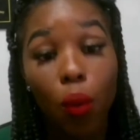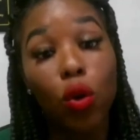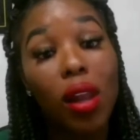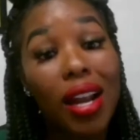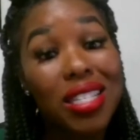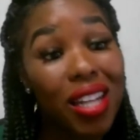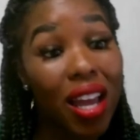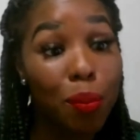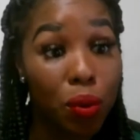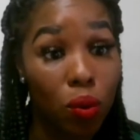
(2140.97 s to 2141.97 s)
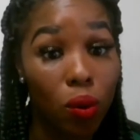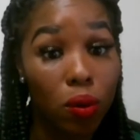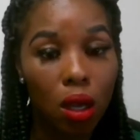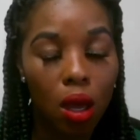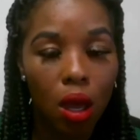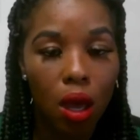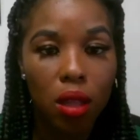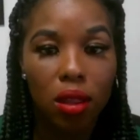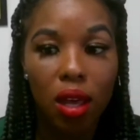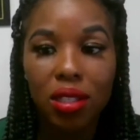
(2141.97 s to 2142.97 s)
we do a lot of sled pulls
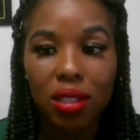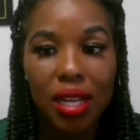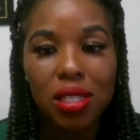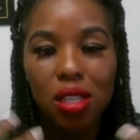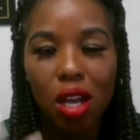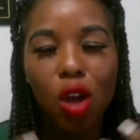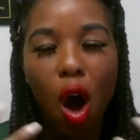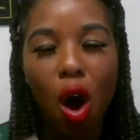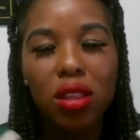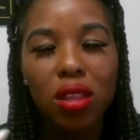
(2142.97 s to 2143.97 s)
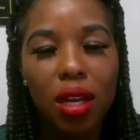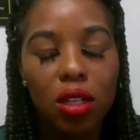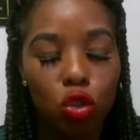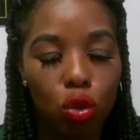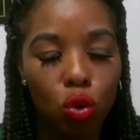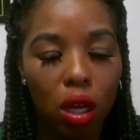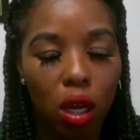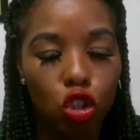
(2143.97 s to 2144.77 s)
that's that's those are all things to uh,